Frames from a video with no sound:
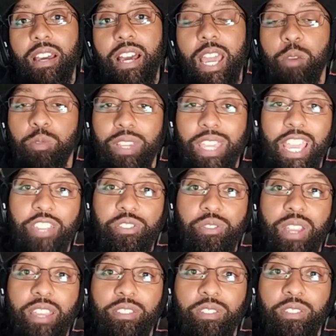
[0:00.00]
will catch you
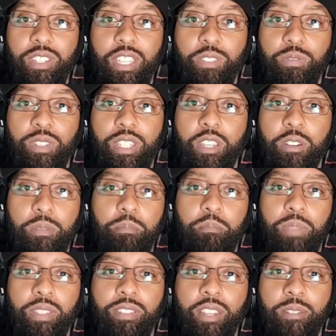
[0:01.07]
guys on the next video.
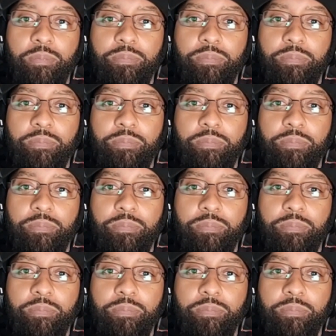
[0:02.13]
Peace out.